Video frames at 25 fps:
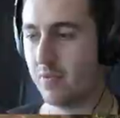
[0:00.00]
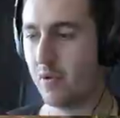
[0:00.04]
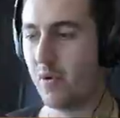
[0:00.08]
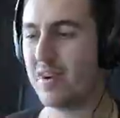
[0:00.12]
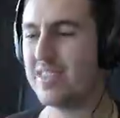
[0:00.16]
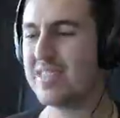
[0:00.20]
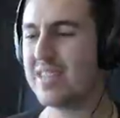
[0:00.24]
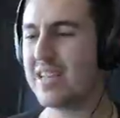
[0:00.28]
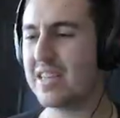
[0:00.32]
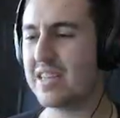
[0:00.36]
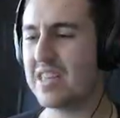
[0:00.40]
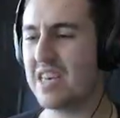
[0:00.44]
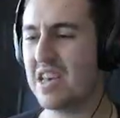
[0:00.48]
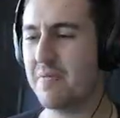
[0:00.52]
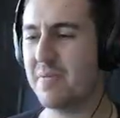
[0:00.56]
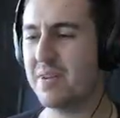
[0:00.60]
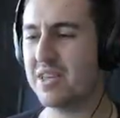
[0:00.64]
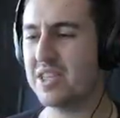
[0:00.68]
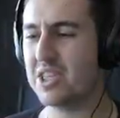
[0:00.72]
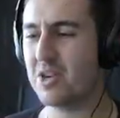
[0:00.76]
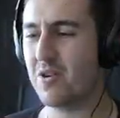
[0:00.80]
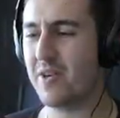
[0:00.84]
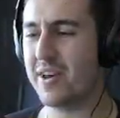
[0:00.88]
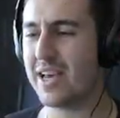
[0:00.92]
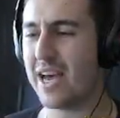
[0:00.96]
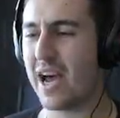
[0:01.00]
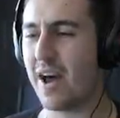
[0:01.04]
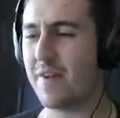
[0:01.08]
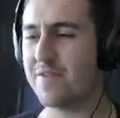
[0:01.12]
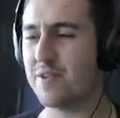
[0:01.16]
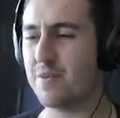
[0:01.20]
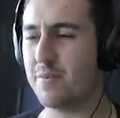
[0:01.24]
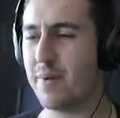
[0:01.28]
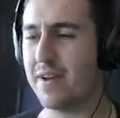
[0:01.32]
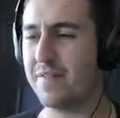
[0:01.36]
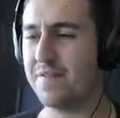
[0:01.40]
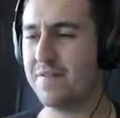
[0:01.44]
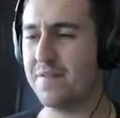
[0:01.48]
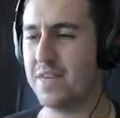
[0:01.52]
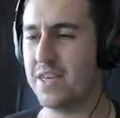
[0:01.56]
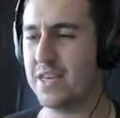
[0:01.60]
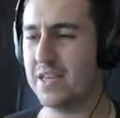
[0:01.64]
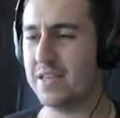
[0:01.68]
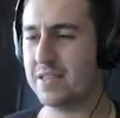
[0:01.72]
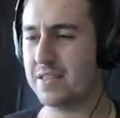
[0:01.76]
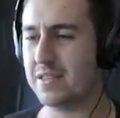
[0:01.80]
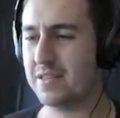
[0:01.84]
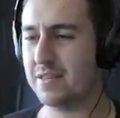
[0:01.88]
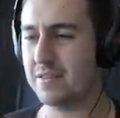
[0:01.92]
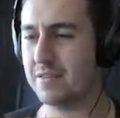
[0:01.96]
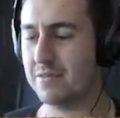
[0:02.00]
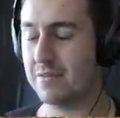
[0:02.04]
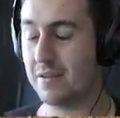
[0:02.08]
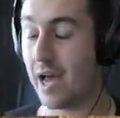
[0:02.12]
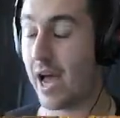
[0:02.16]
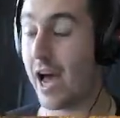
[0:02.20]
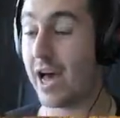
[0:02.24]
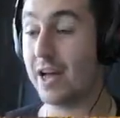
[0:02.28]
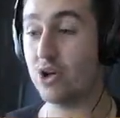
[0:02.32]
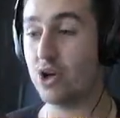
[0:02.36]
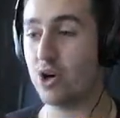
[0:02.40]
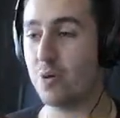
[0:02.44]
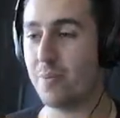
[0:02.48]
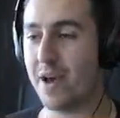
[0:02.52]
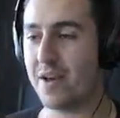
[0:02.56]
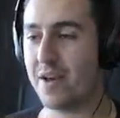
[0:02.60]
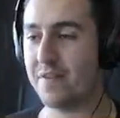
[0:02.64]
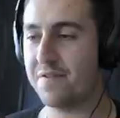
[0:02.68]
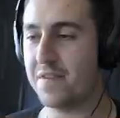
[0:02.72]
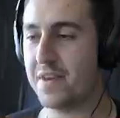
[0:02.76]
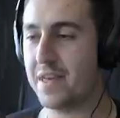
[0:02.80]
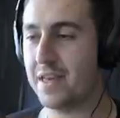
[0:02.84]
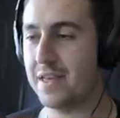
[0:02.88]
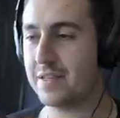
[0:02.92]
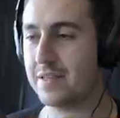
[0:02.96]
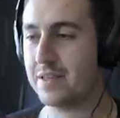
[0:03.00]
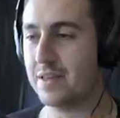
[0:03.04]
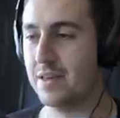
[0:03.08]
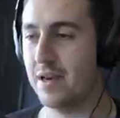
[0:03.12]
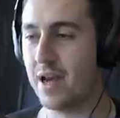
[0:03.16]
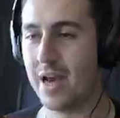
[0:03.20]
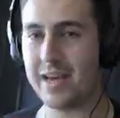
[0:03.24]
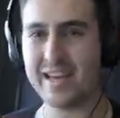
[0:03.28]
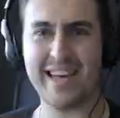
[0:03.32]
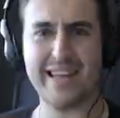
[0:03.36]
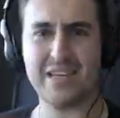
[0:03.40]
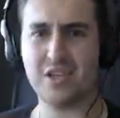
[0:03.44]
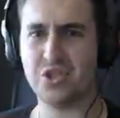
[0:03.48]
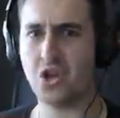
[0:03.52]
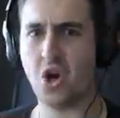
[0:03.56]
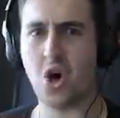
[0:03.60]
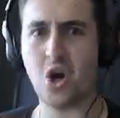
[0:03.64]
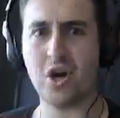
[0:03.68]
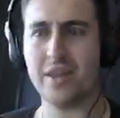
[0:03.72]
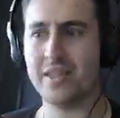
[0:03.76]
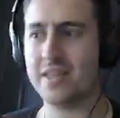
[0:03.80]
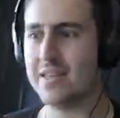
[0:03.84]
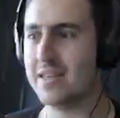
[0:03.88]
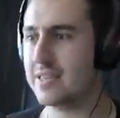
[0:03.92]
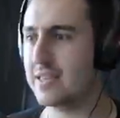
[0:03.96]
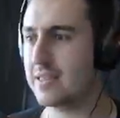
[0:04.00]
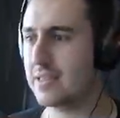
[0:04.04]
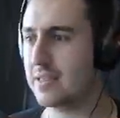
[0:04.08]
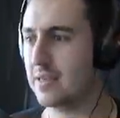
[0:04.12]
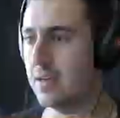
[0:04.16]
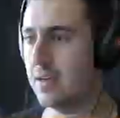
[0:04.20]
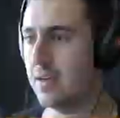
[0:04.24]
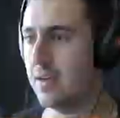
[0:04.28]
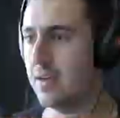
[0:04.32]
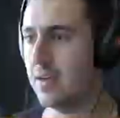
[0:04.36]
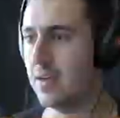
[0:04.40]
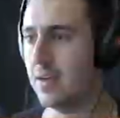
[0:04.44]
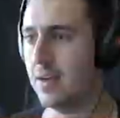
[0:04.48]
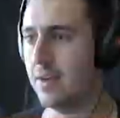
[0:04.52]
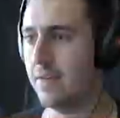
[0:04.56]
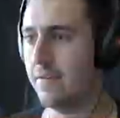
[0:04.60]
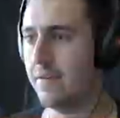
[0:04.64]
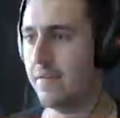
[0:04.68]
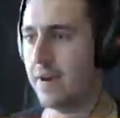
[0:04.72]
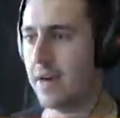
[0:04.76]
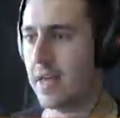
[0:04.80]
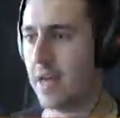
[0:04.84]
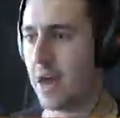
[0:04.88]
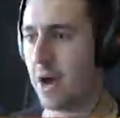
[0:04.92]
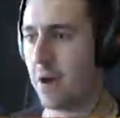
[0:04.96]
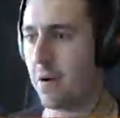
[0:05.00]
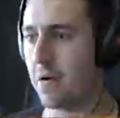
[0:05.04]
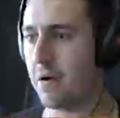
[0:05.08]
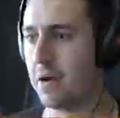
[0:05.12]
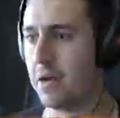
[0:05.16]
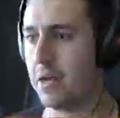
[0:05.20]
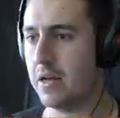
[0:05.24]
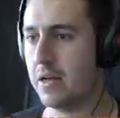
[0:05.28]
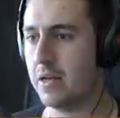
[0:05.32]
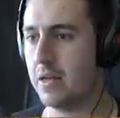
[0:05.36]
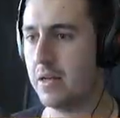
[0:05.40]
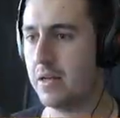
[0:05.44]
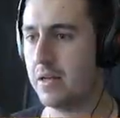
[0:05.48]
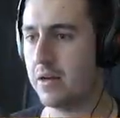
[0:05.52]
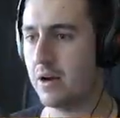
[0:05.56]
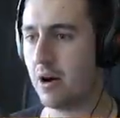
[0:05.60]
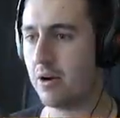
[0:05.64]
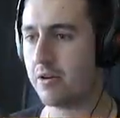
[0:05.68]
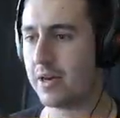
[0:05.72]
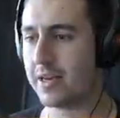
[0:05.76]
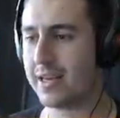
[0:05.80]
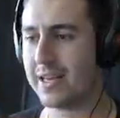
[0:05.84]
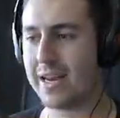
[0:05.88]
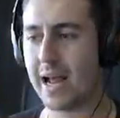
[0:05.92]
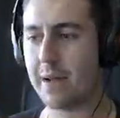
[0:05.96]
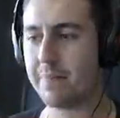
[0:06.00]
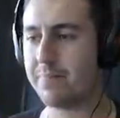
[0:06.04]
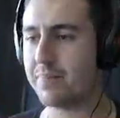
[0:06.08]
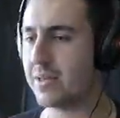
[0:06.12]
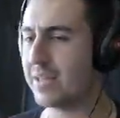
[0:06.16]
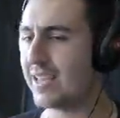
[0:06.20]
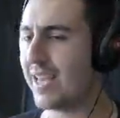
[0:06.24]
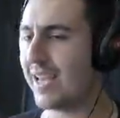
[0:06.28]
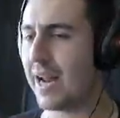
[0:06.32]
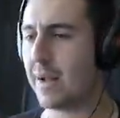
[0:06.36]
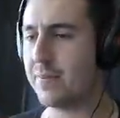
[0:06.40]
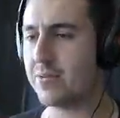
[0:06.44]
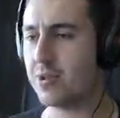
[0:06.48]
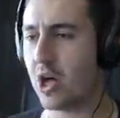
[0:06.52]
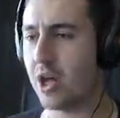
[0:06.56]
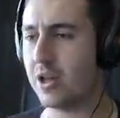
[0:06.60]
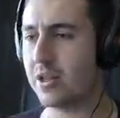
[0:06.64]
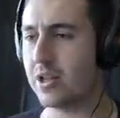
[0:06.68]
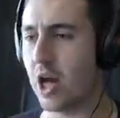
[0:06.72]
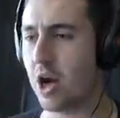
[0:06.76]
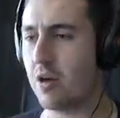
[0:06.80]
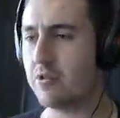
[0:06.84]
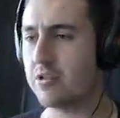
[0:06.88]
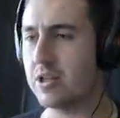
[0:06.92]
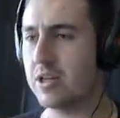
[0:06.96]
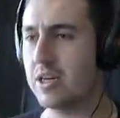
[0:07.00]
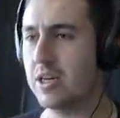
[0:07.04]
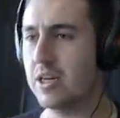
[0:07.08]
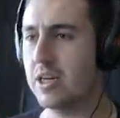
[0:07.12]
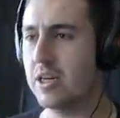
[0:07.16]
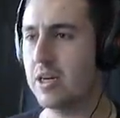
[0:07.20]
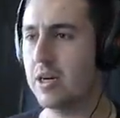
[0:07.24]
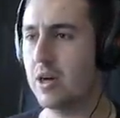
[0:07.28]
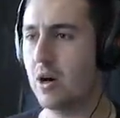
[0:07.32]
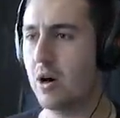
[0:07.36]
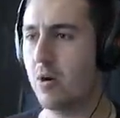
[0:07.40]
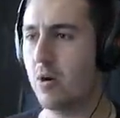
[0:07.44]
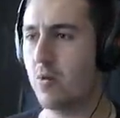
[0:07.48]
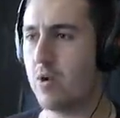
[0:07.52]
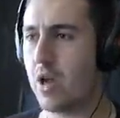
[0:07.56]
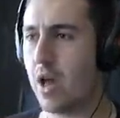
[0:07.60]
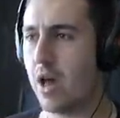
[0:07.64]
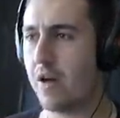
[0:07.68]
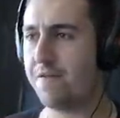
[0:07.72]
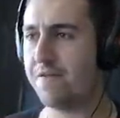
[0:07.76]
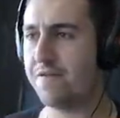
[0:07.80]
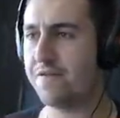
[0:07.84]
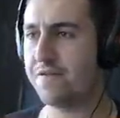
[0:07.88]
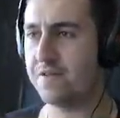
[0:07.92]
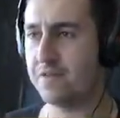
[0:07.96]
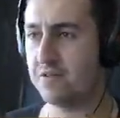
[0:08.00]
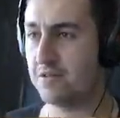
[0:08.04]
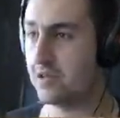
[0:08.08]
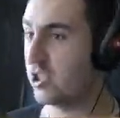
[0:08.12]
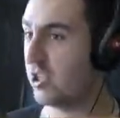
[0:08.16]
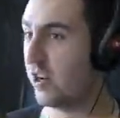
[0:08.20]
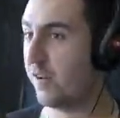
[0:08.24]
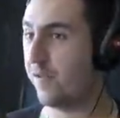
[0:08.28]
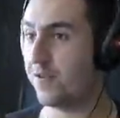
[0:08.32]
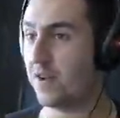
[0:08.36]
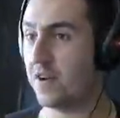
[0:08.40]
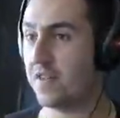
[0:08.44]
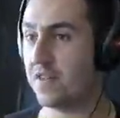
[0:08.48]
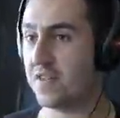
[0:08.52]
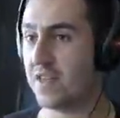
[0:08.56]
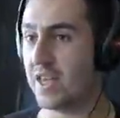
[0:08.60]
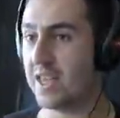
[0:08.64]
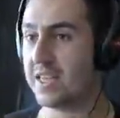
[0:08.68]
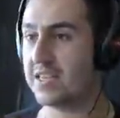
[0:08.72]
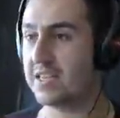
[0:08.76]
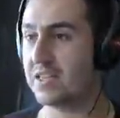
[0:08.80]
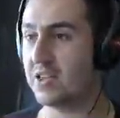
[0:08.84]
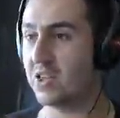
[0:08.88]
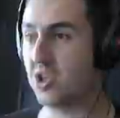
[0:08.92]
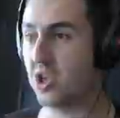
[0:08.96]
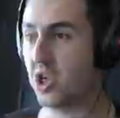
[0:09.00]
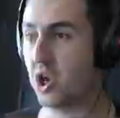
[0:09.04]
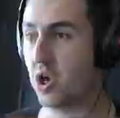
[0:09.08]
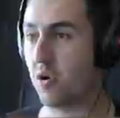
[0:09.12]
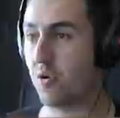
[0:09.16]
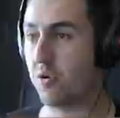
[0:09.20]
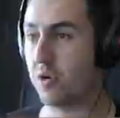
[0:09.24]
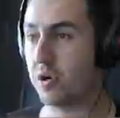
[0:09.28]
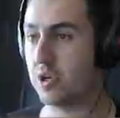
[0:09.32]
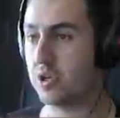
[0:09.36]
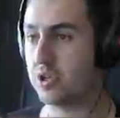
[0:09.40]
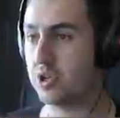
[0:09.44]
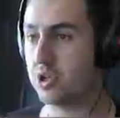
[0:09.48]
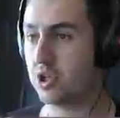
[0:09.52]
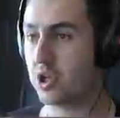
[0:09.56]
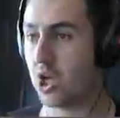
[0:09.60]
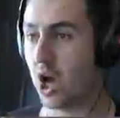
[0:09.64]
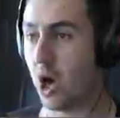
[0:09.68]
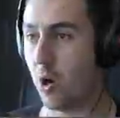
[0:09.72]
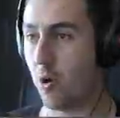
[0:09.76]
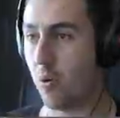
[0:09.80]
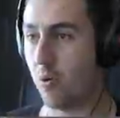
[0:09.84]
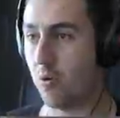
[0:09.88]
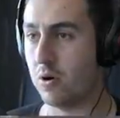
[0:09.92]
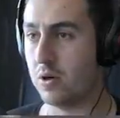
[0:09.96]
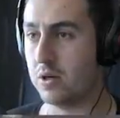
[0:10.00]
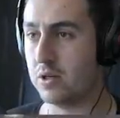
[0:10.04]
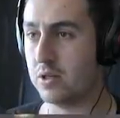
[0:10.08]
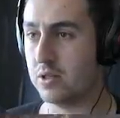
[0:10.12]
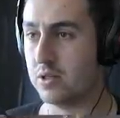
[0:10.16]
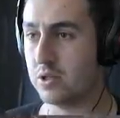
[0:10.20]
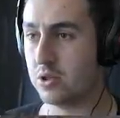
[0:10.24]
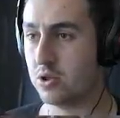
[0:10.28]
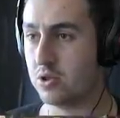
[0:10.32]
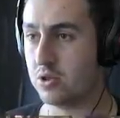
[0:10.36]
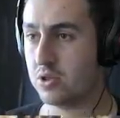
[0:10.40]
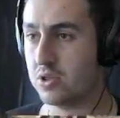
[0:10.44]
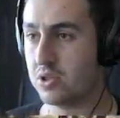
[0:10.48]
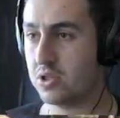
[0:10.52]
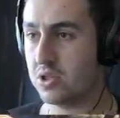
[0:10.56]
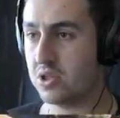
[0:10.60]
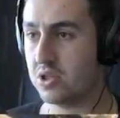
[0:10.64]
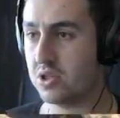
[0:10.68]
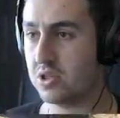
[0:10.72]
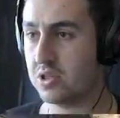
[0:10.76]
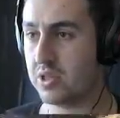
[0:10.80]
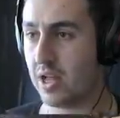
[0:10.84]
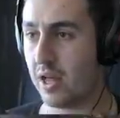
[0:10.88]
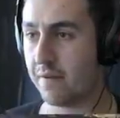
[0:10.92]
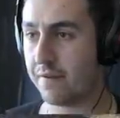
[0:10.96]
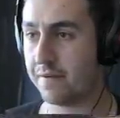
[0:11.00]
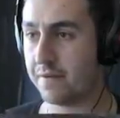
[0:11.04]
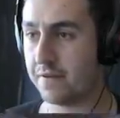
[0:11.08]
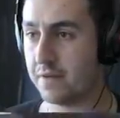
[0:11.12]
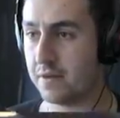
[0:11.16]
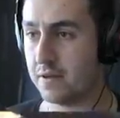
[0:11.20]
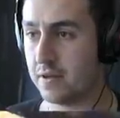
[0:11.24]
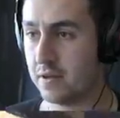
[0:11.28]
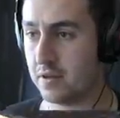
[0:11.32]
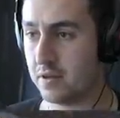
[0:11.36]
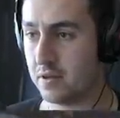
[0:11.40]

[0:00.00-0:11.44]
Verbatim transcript: What is that human doing after my feet? Under my feet. I can't talk in this video. Okay, get up. Get up, tall goat. We have different things to do. To go. Just stuff.